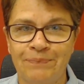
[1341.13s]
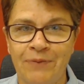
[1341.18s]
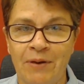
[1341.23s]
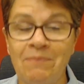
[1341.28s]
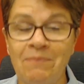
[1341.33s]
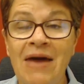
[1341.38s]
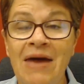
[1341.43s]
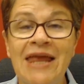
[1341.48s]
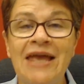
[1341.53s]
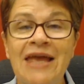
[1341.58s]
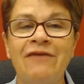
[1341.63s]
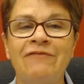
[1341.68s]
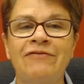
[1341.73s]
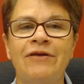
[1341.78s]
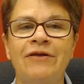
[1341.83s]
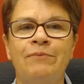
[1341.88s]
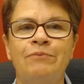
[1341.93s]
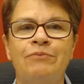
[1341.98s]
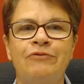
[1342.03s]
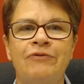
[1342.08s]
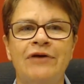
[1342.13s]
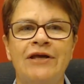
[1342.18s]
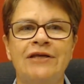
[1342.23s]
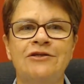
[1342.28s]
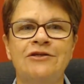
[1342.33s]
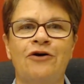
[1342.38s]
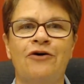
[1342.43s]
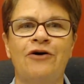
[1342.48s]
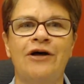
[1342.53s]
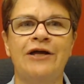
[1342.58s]
Many of them,
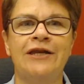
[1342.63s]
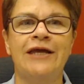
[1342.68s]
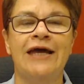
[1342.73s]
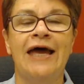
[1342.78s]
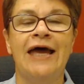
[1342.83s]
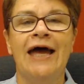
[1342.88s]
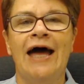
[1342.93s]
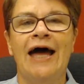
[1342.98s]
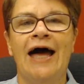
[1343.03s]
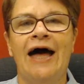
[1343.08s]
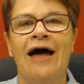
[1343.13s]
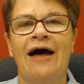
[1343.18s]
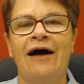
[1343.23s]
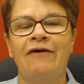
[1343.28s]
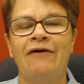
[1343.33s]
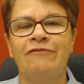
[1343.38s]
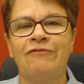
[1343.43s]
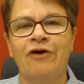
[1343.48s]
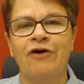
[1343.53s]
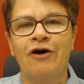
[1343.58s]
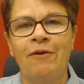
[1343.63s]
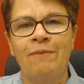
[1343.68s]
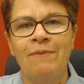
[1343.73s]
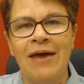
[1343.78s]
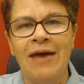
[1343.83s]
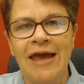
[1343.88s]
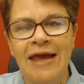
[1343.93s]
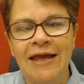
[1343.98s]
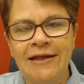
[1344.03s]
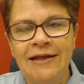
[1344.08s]
praise God, have
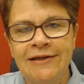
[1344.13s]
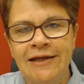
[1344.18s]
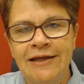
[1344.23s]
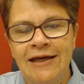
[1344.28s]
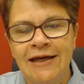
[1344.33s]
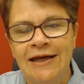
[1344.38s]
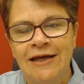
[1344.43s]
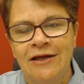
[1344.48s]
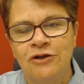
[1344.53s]
come in